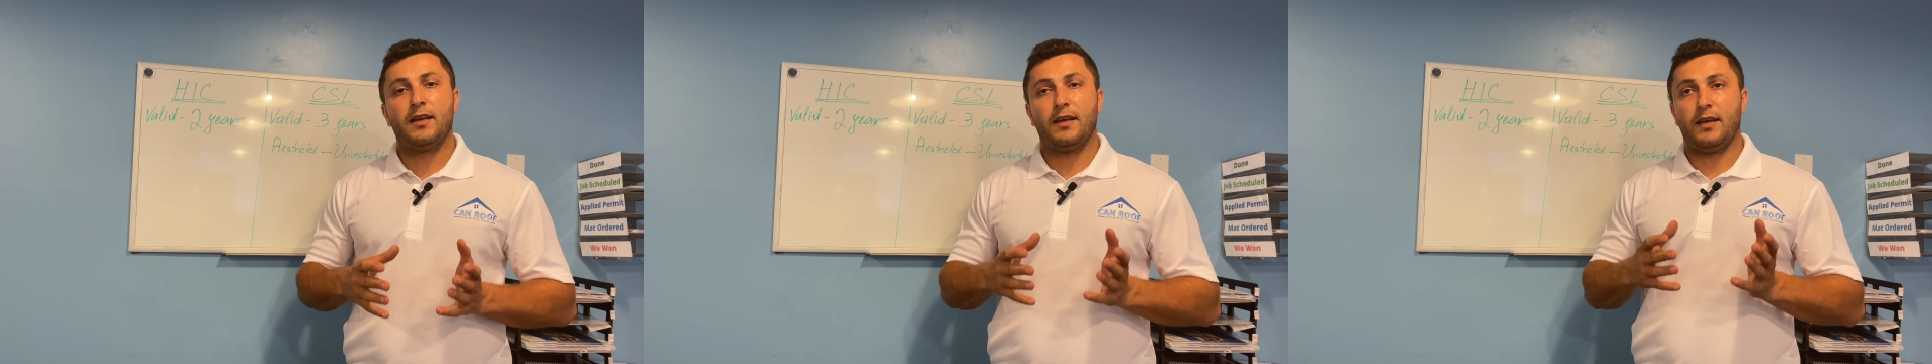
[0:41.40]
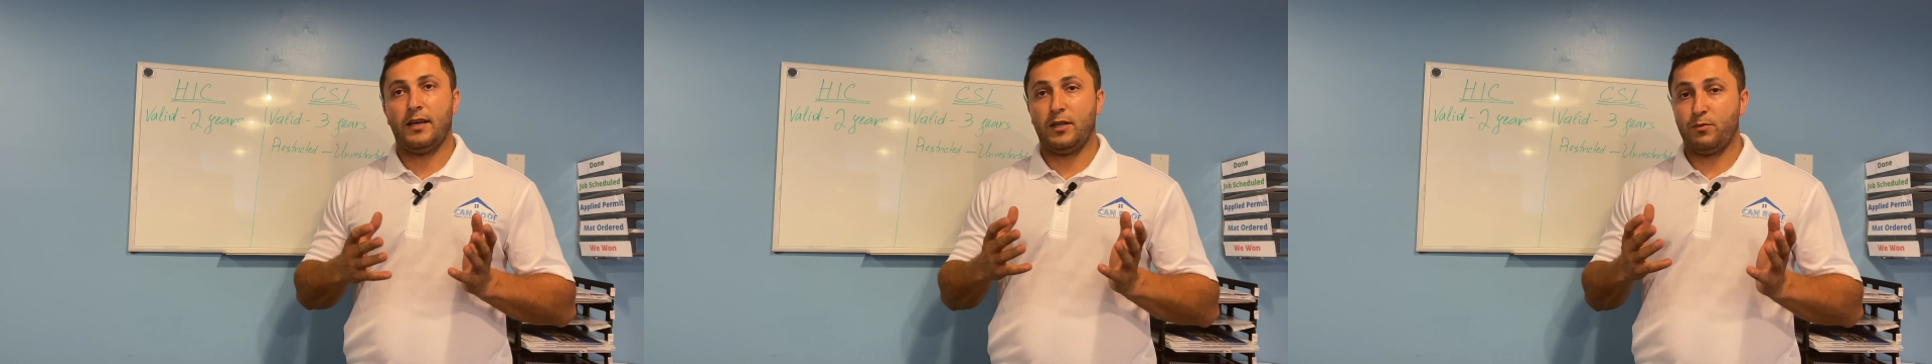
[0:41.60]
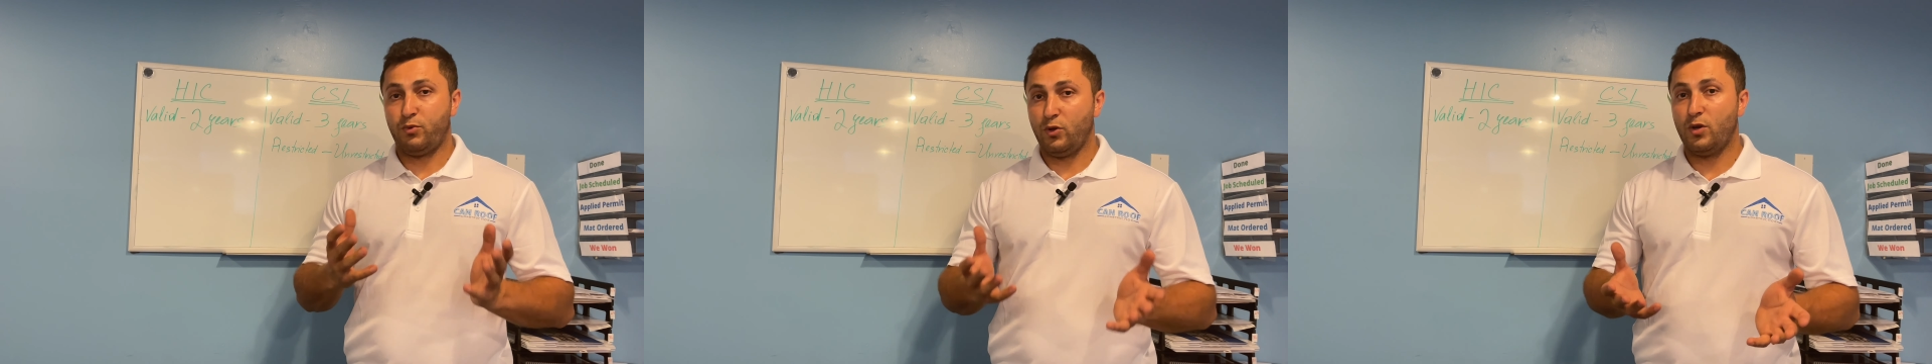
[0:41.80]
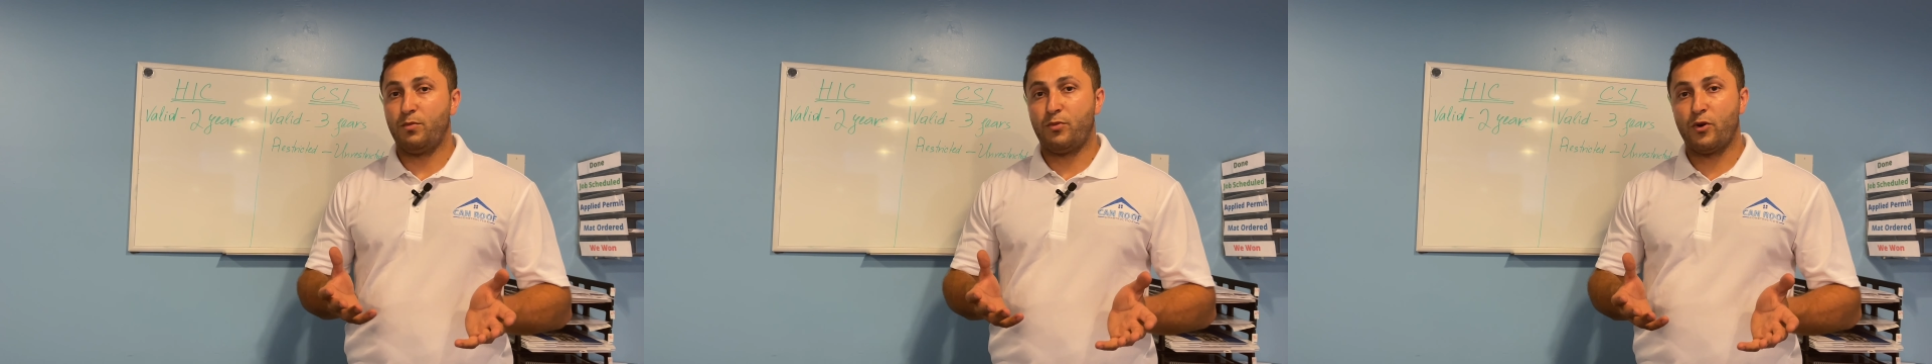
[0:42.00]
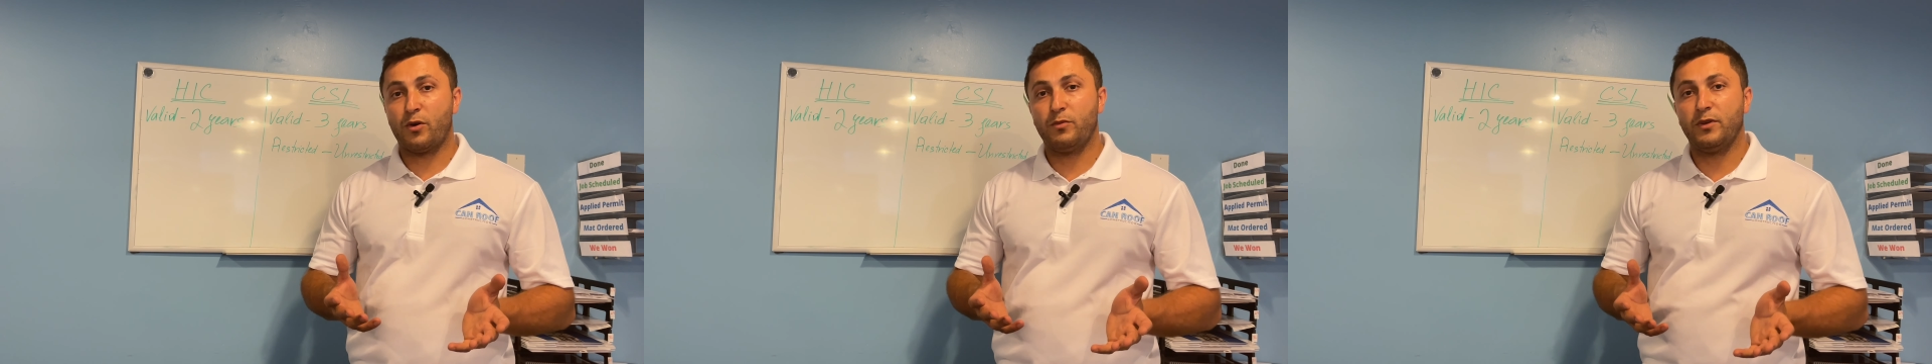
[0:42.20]
and pull a
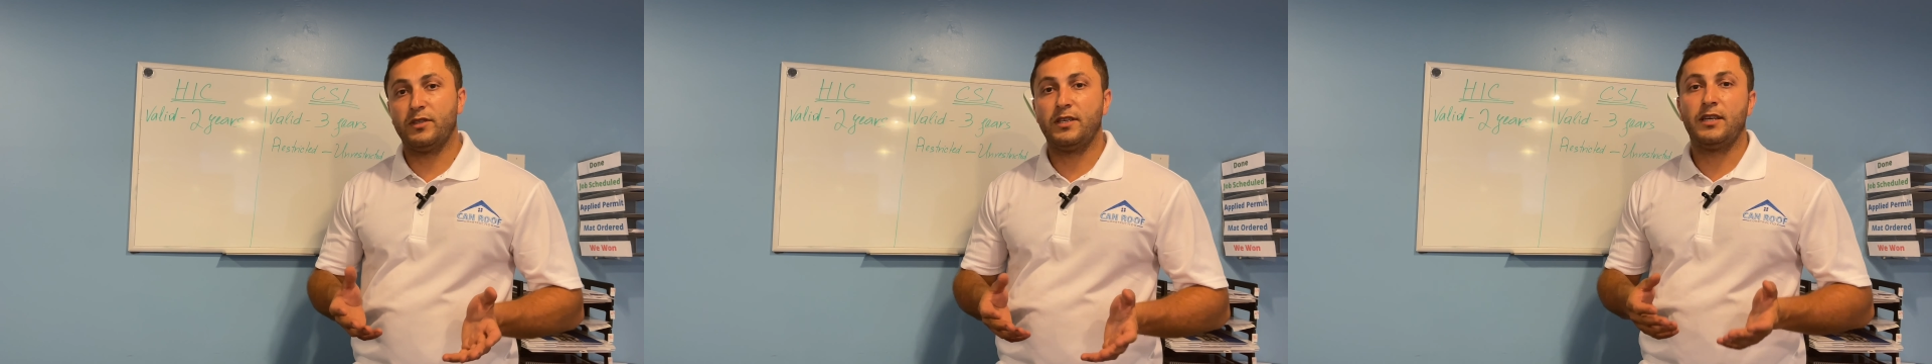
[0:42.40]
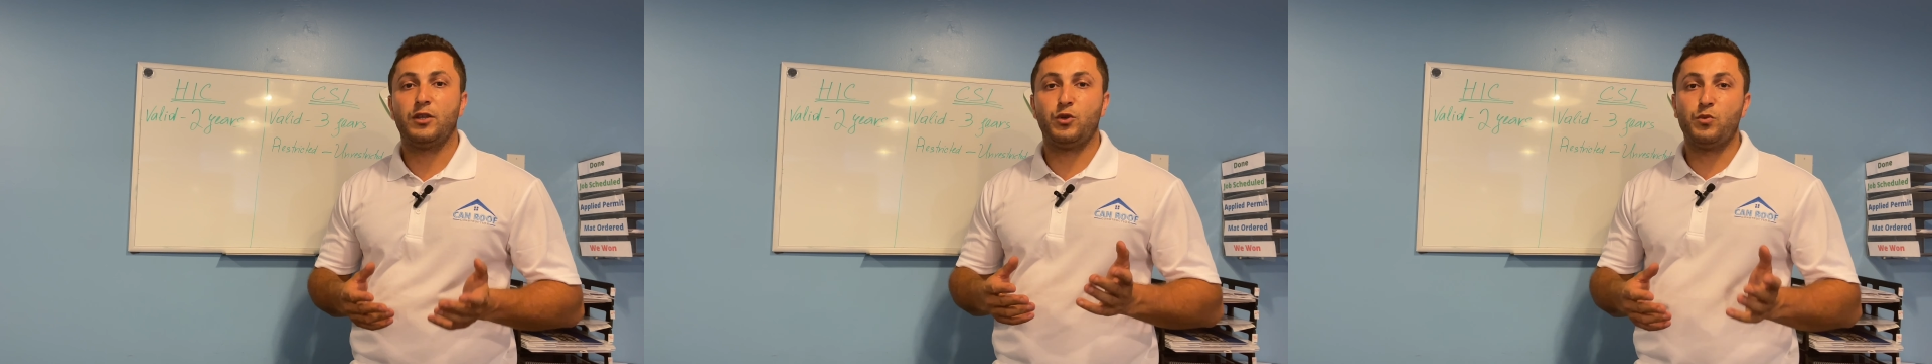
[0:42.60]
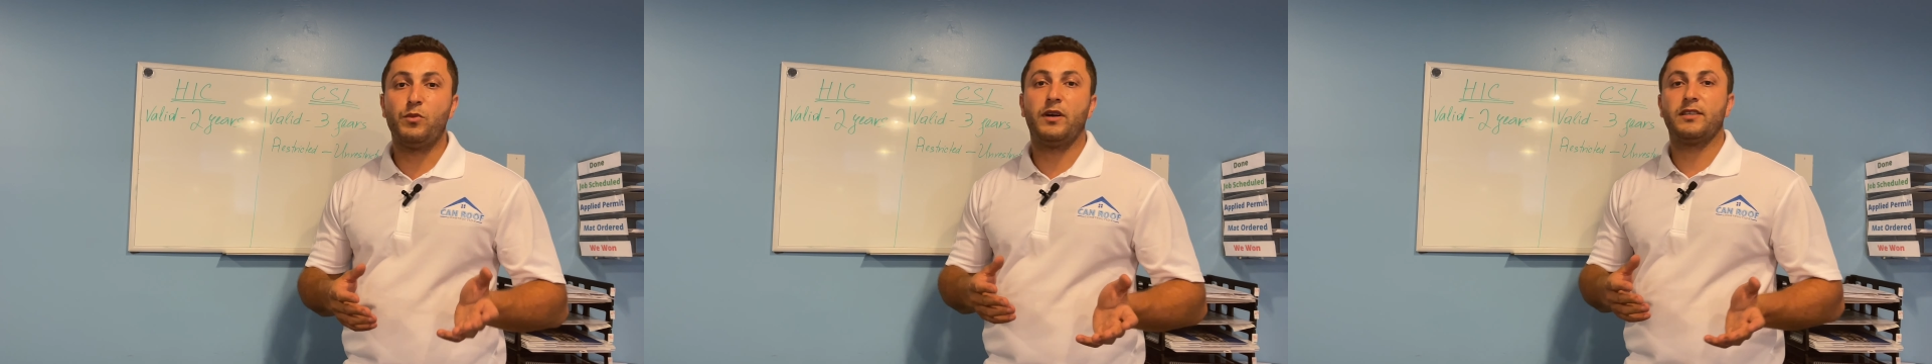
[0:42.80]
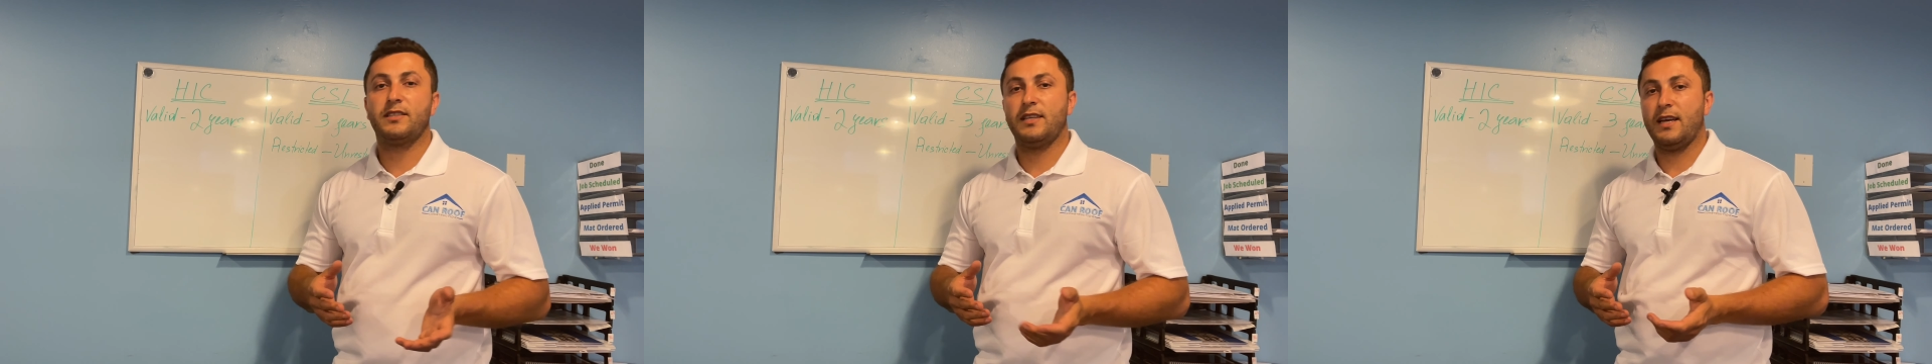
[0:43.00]
permit, you must